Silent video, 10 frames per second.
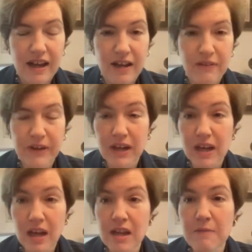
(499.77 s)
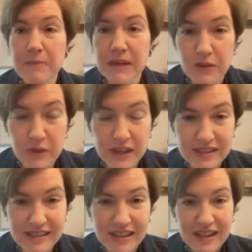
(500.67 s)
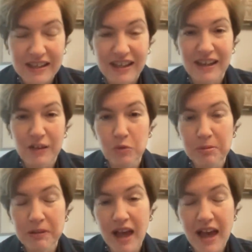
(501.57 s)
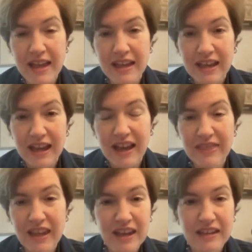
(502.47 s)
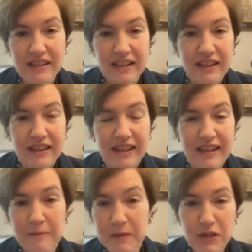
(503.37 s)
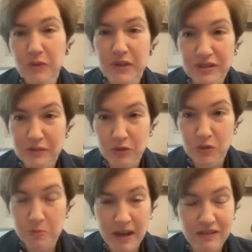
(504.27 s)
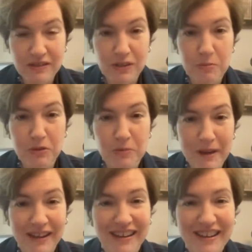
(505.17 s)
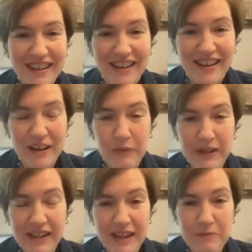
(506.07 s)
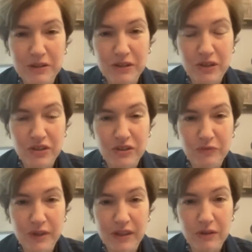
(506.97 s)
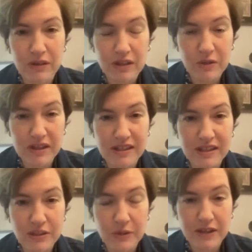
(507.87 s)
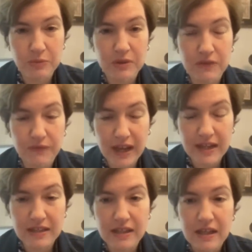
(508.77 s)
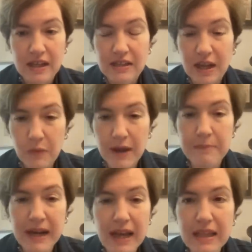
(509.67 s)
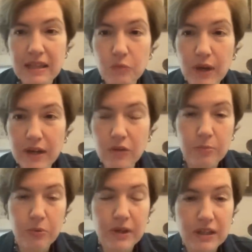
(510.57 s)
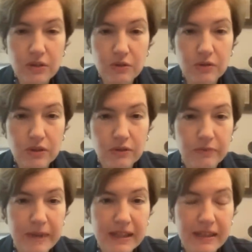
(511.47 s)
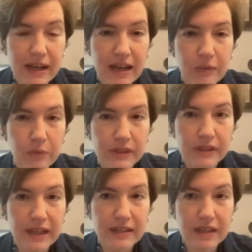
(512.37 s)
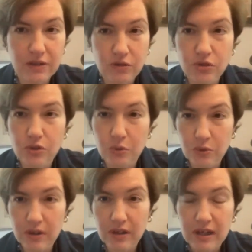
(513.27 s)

very unambiguous reply, and then ambiguous response to the pushback when it came to the question of whether the U.S. would defend Taiwan. But one other point you've made that I would like to underscore